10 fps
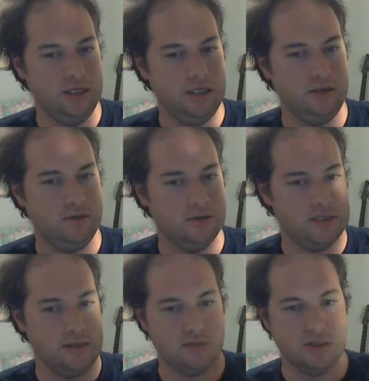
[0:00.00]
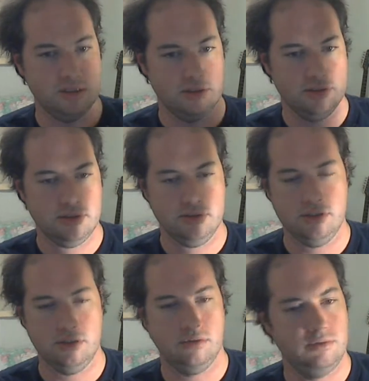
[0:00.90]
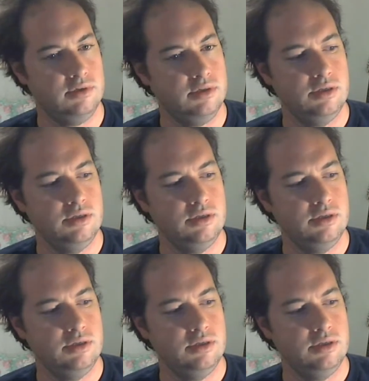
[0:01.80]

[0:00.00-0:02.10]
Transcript: B do the same things. So